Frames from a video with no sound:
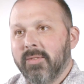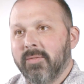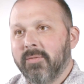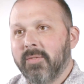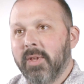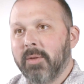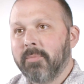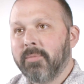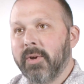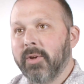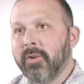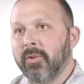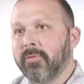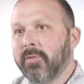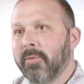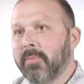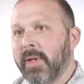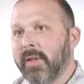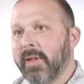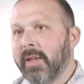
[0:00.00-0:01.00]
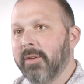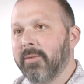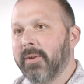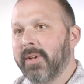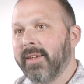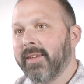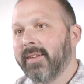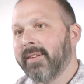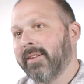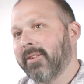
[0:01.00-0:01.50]
pretty good from that anyway.
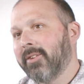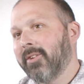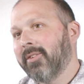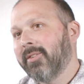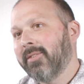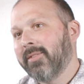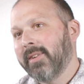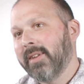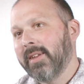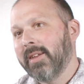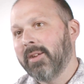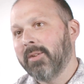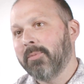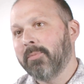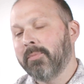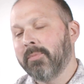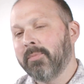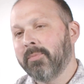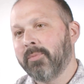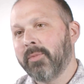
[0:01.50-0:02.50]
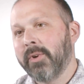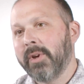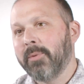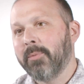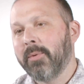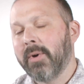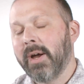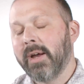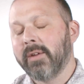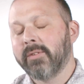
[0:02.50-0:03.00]
Brain
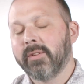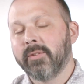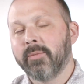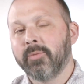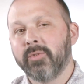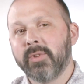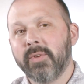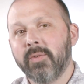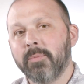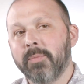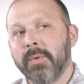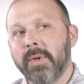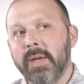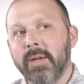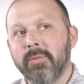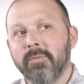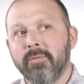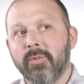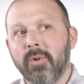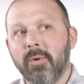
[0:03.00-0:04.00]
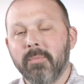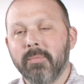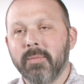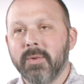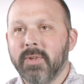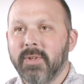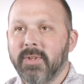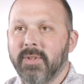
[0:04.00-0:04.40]
wise, I'm just having pain from